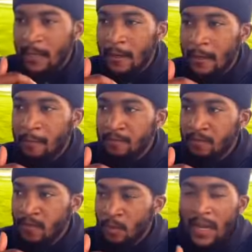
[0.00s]
um,
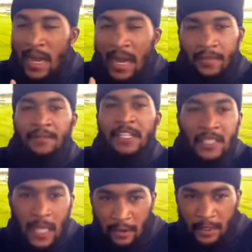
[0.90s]
we got to be
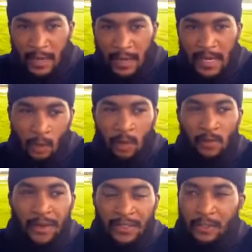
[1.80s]
visionaries, man. So when we
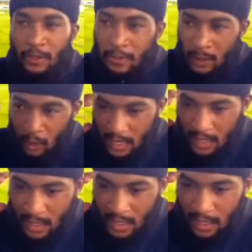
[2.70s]
read the scriptures, we got to
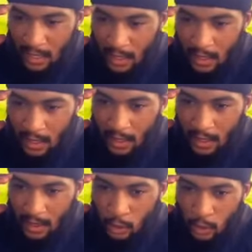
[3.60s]
uh,
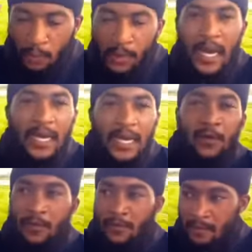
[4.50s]
uh, sort of put
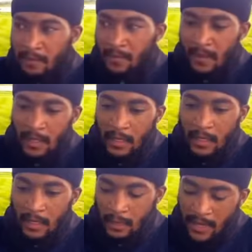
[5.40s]
ourselves
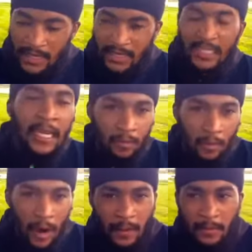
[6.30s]
um, in a scene,
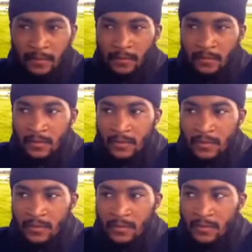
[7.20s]
right?
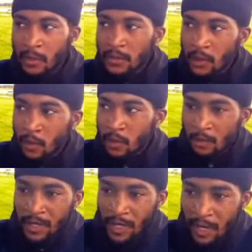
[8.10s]
You know, so when,
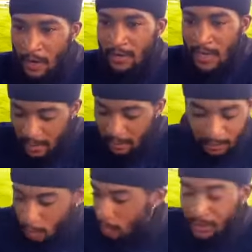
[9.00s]
when he heard that, he,
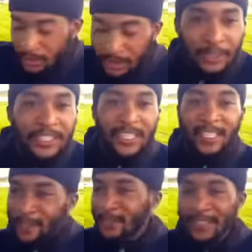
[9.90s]
oh, you know, shit, you
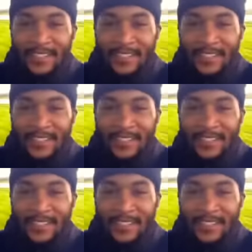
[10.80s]
know,